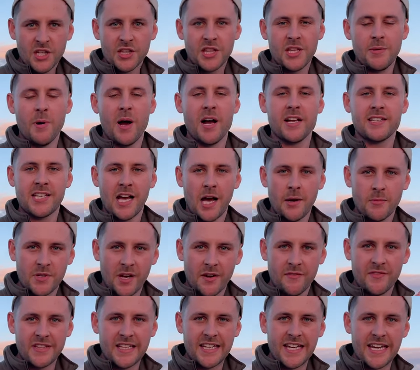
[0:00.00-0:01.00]
the amount of time you
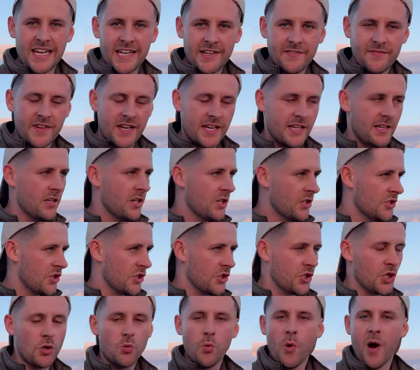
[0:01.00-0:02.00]
have in the evening
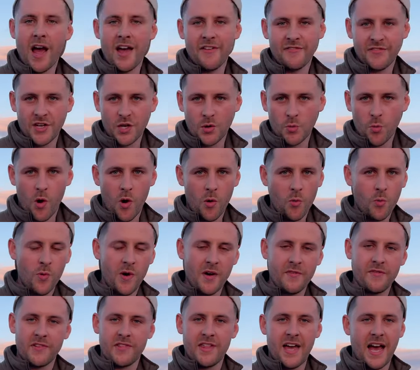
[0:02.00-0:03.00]
to do whatever you want,
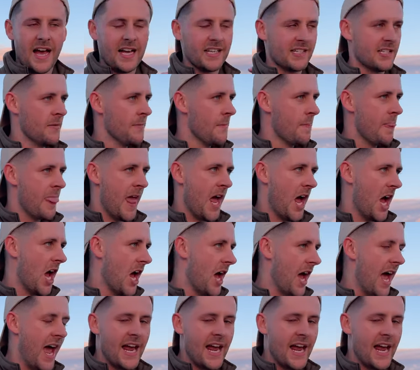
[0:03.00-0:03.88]
whether that's uh,